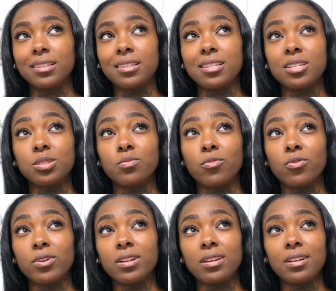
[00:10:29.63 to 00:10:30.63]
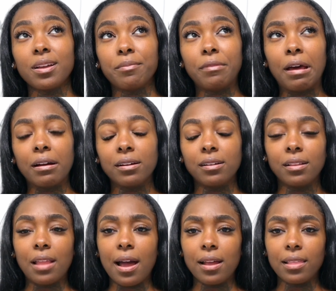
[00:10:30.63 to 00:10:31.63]
This morning, I'm not gonna
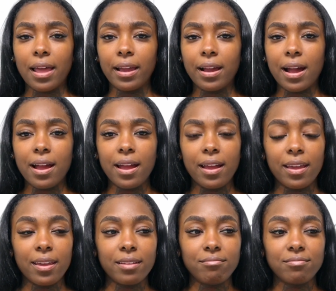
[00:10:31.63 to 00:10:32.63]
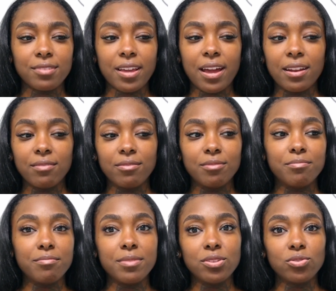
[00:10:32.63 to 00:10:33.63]
lie, like I had kind of a
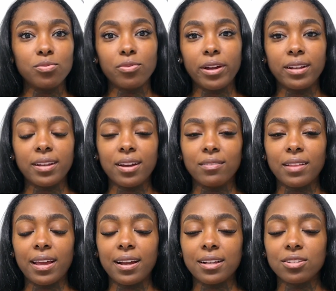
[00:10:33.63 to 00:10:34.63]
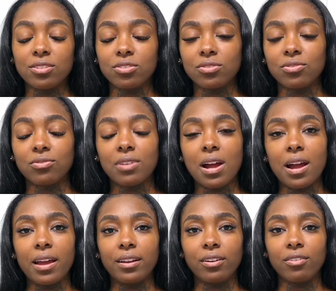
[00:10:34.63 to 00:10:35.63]
mental breakdown. Like I just
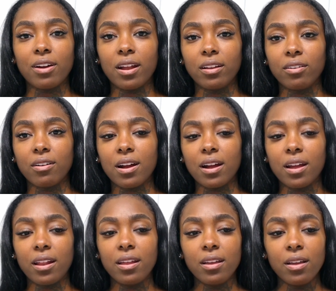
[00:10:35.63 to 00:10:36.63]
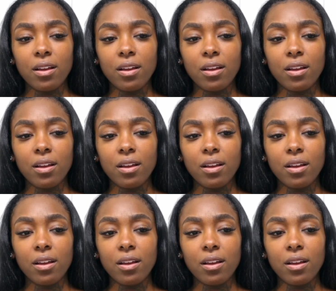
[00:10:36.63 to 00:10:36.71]
cried and cried and cried.